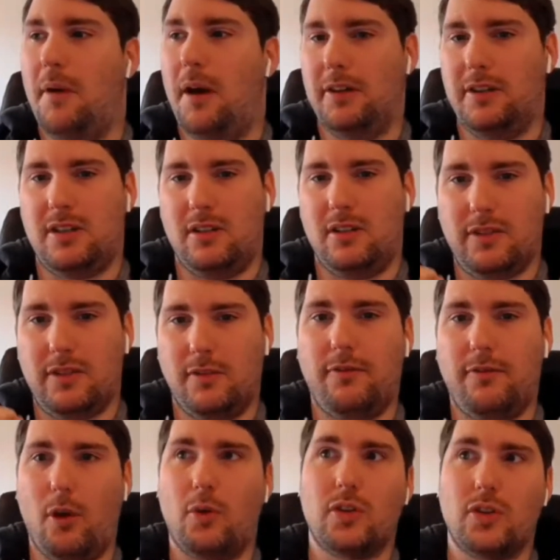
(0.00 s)
and, and to to
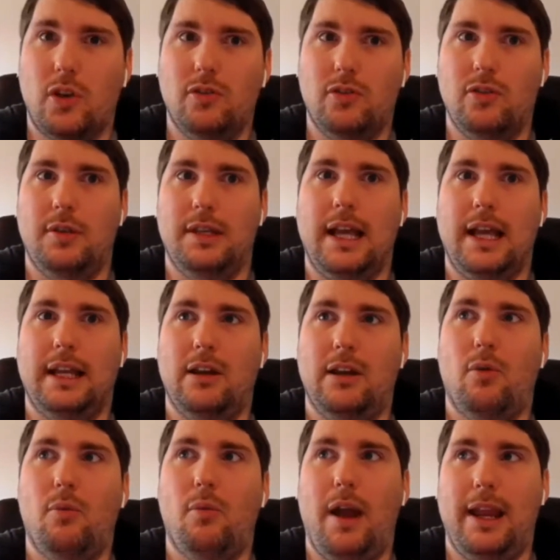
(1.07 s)
focus on doing that
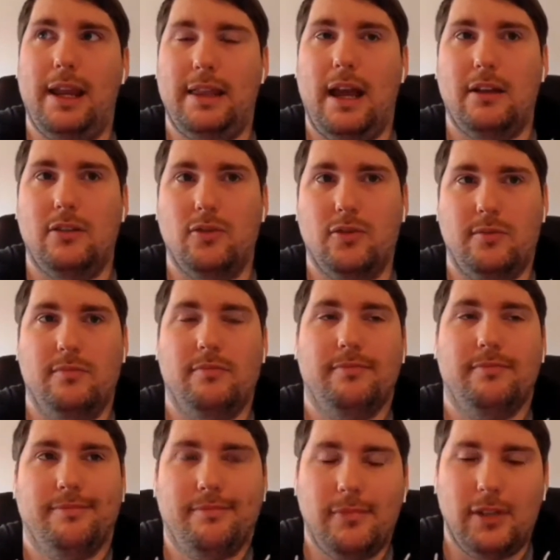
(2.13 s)
in a way that doesn't
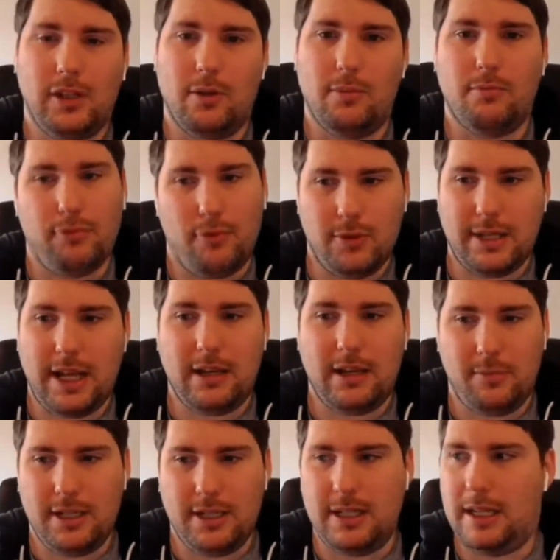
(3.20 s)
you know bruise
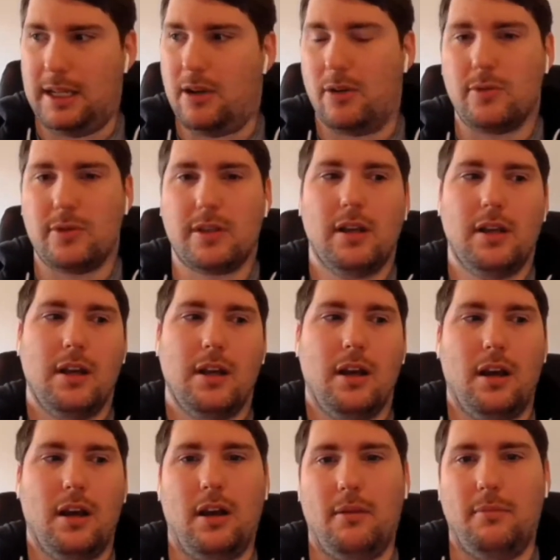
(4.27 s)
anybody's egos yeah.